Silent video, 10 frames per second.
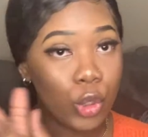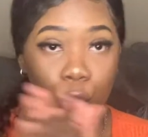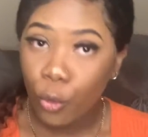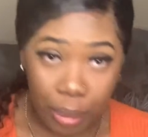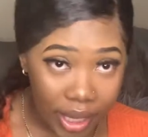
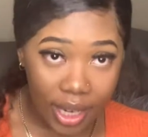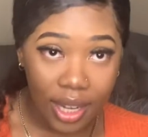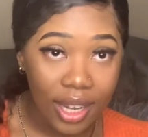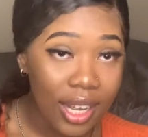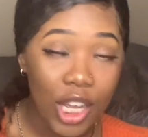You
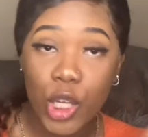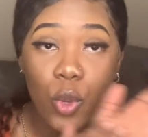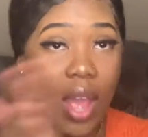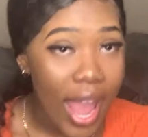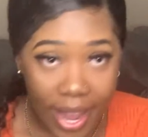bitter.
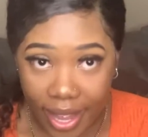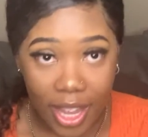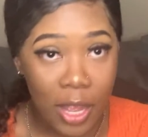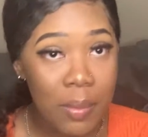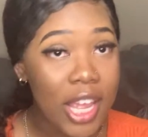You hate
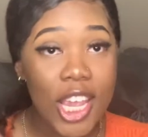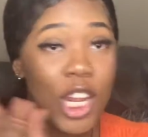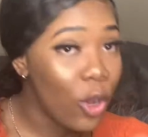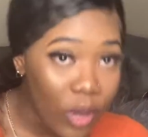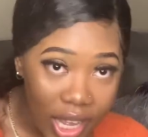him. He don't